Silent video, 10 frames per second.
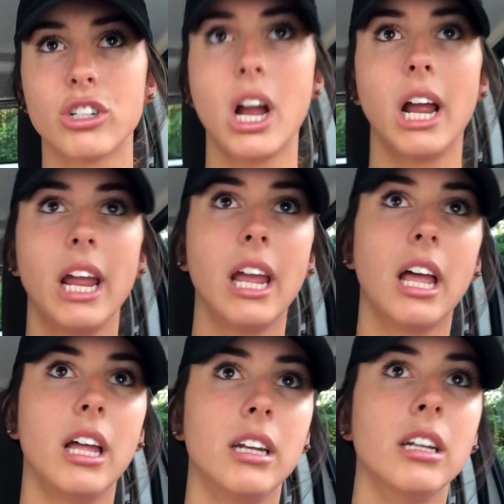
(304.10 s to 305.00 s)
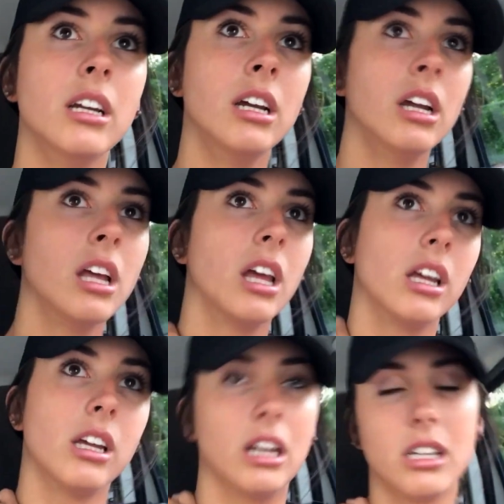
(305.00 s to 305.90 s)
try and
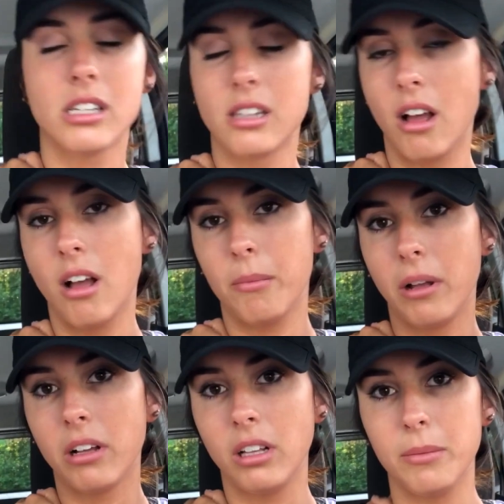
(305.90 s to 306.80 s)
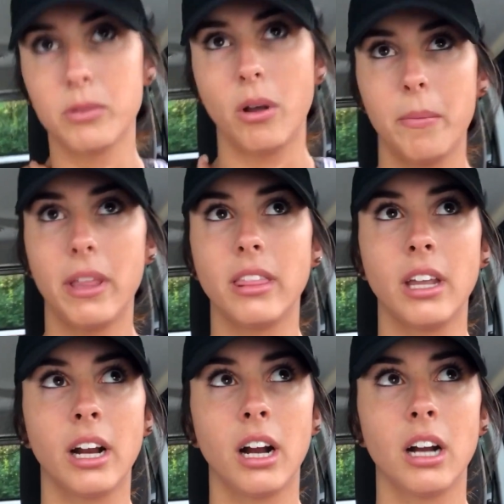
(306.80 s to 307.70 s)
get some clips while I'm in
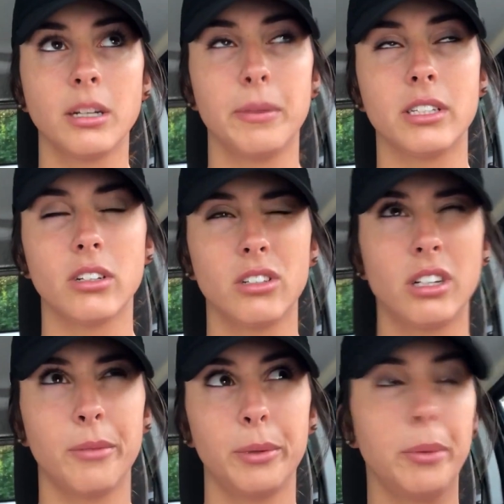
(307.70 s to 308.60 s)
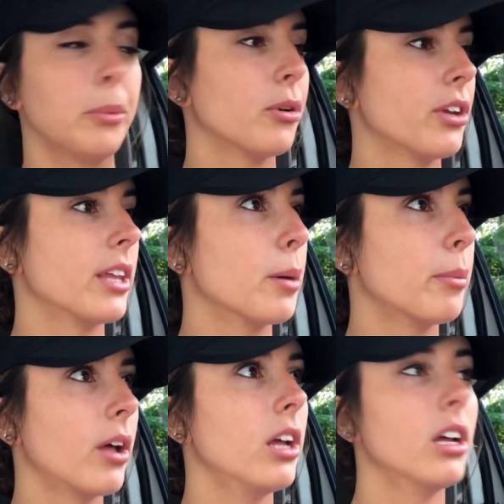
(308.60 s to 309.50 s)
there. Depends on how many people are in there,
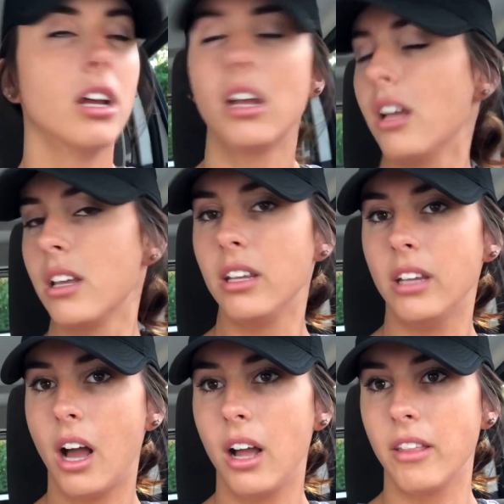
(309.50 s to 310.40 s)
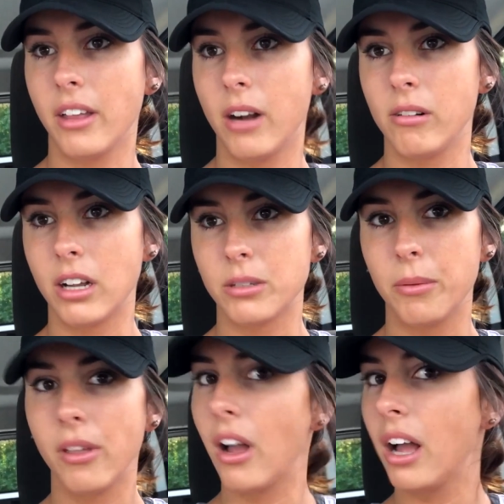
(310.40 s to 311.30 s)
but yeah. And then I'll catch
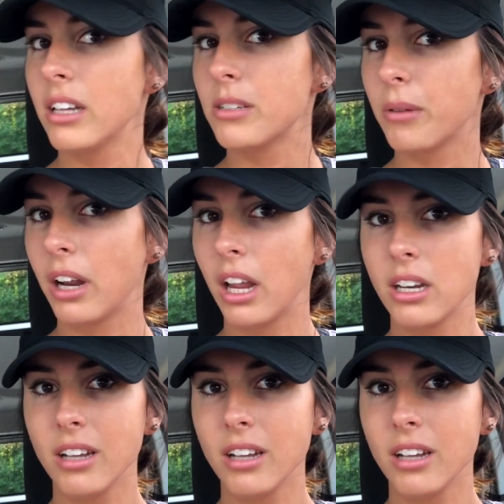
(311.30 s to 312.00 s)
up with you guys when I get